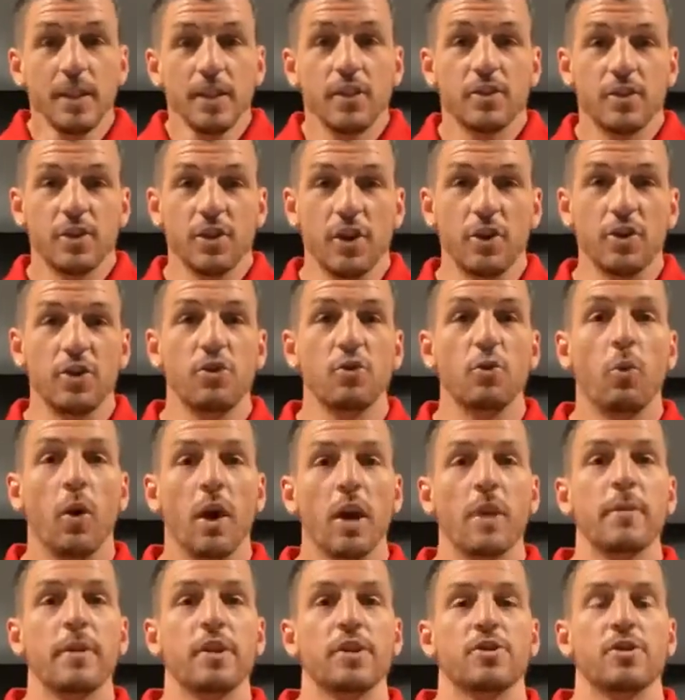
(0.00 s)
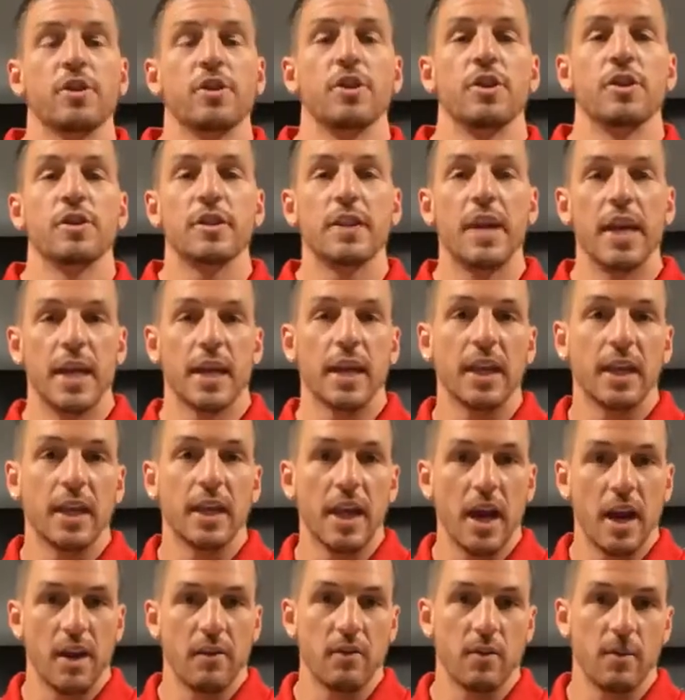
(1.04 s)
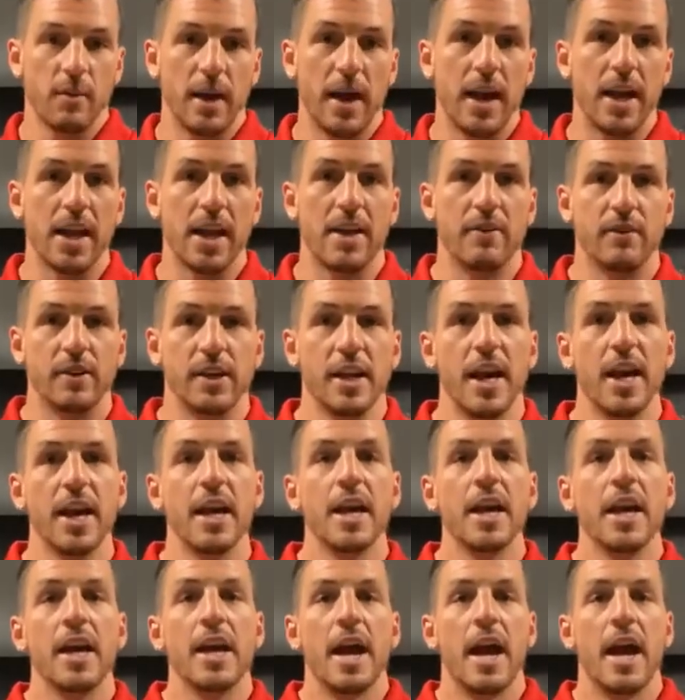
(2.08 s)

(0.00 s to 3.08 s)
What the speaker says: So you wanna make sure that you're taking care of your body every day